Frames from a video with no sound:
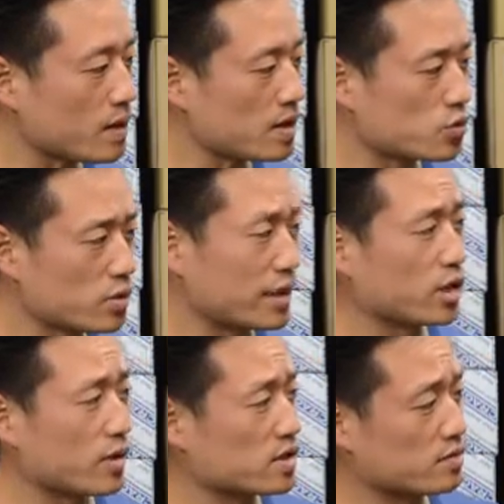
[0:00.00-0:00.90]
it's really
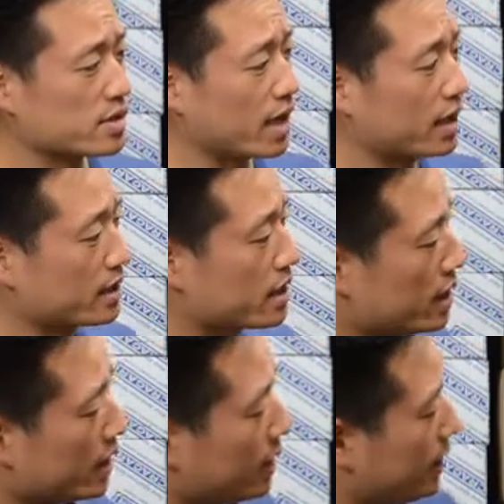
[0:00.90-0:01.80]
aggressive styling.
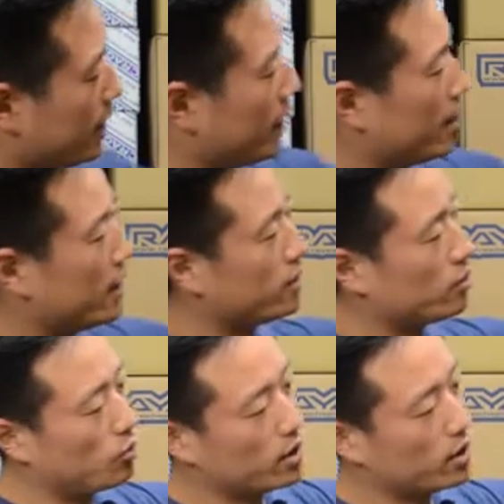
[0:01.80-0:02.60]
And